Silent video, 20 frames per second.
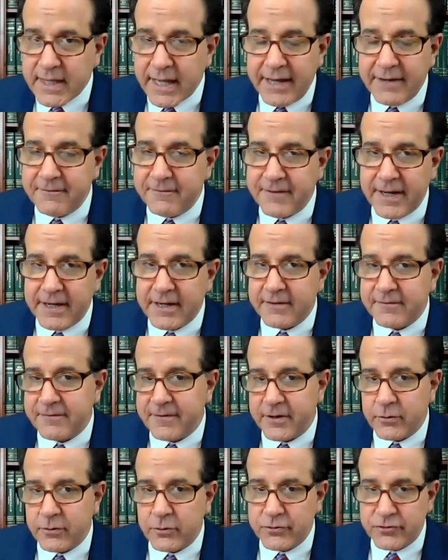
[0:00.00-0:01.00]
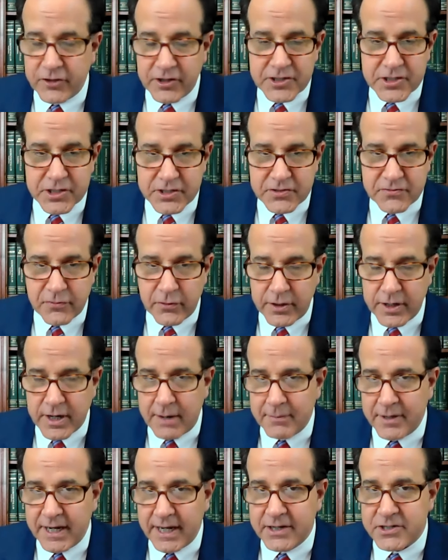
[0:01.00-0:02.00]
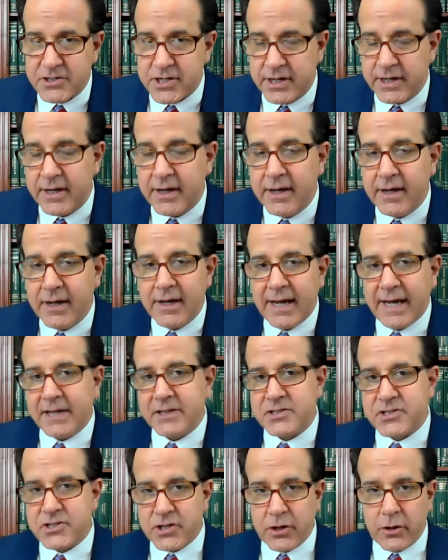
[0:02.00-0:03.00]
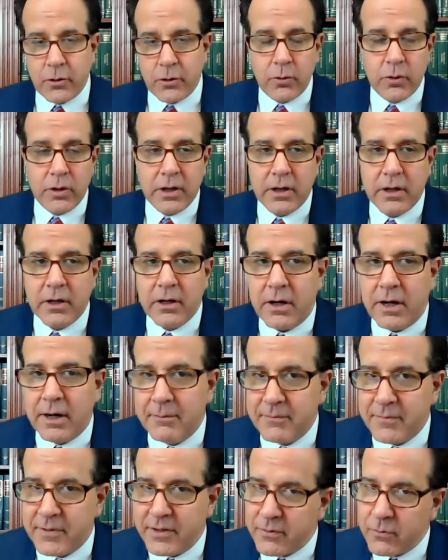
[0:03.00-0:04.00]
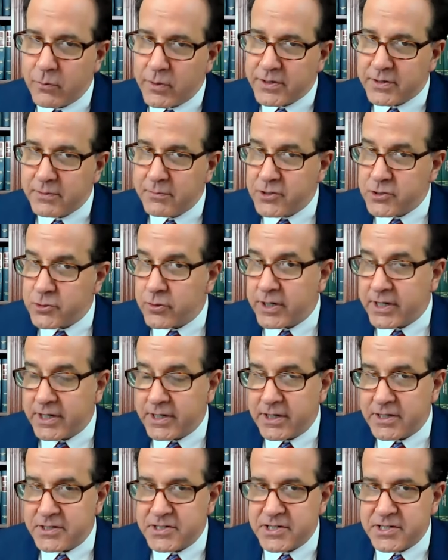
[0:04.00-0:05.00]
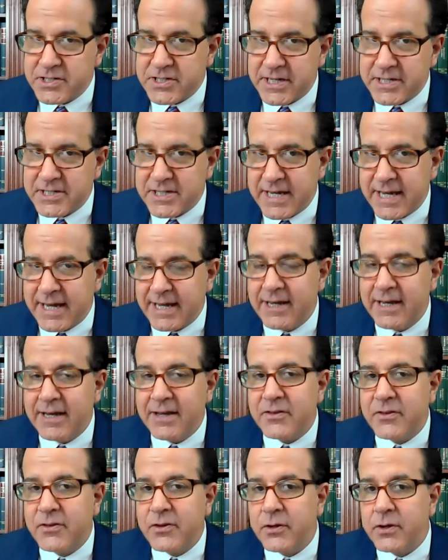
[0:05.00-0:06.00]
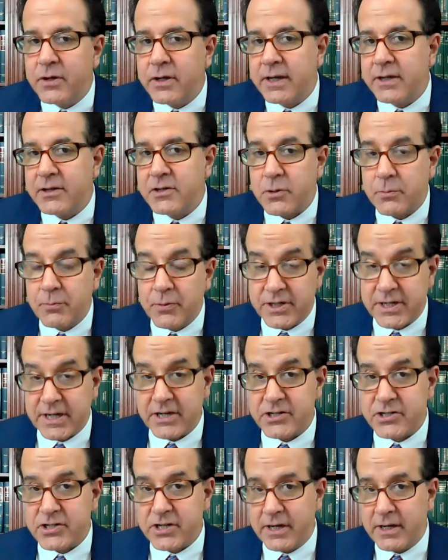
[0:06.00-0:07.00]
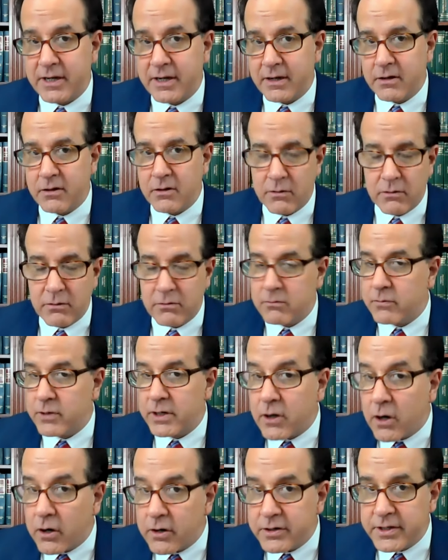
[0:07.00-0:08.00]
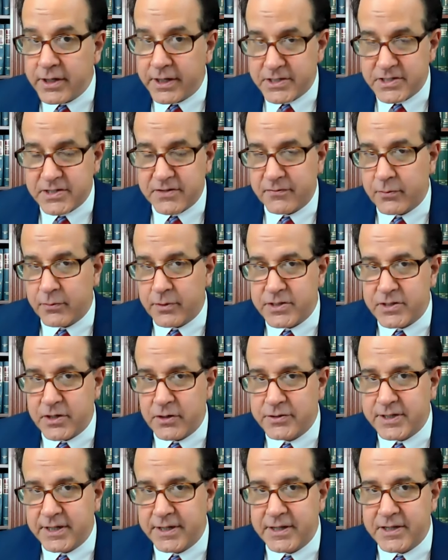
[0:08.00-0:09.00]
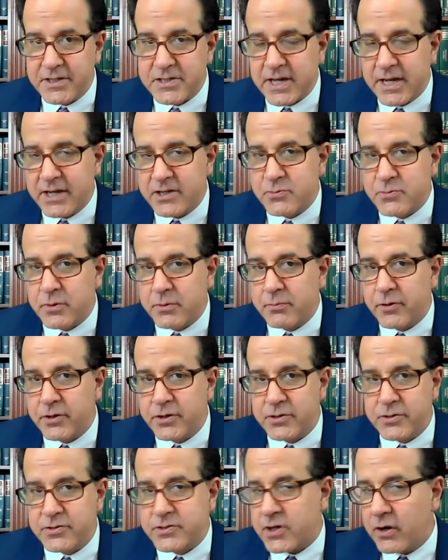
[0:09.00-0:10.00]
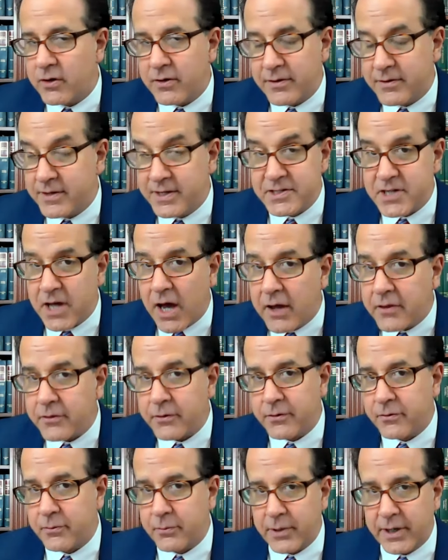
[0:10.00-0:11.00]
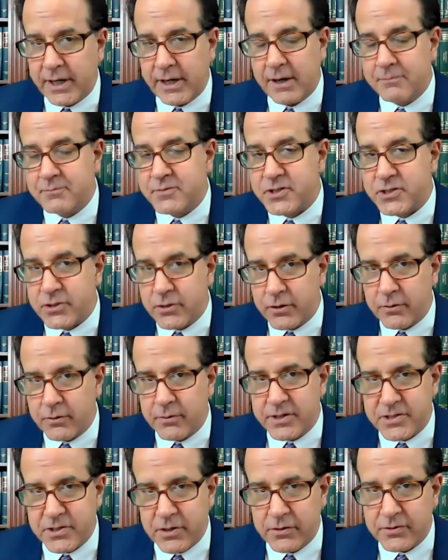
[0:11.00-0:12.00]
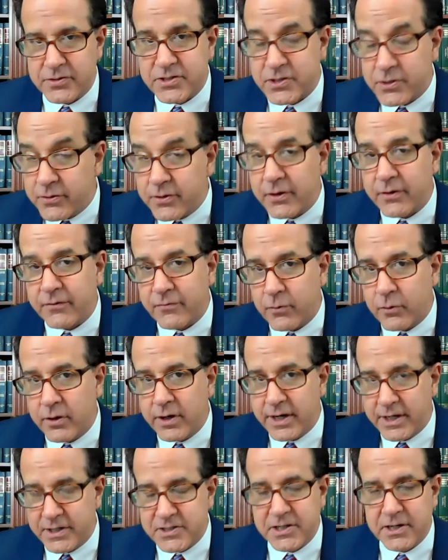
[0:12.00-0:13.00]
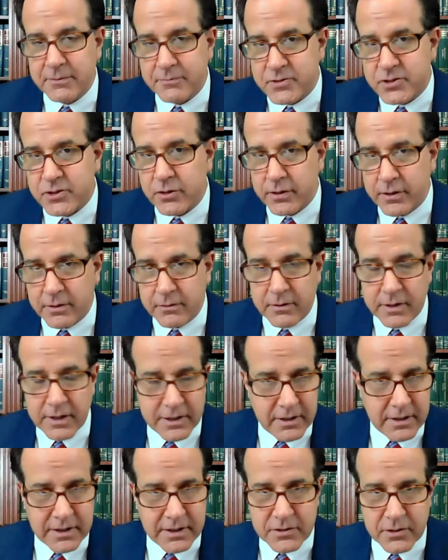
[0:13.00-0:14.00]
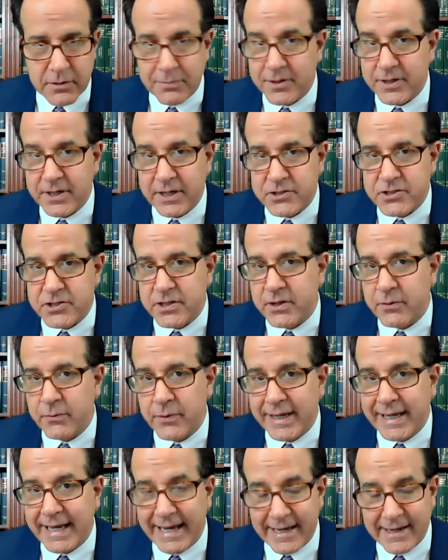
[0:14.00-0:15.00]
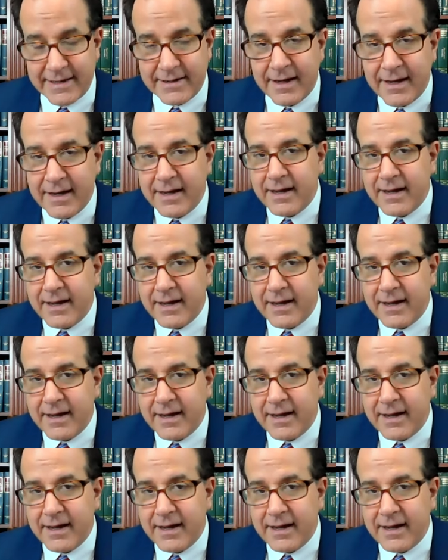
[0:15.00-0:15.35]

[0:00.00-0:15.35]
and vetting federal judges for nomination. And so um, the, what the majority does is they say the interpretation regardless of the result in this case, would produce these other three absurd results. So therefore, it's an absurd uh, interpretation that we can't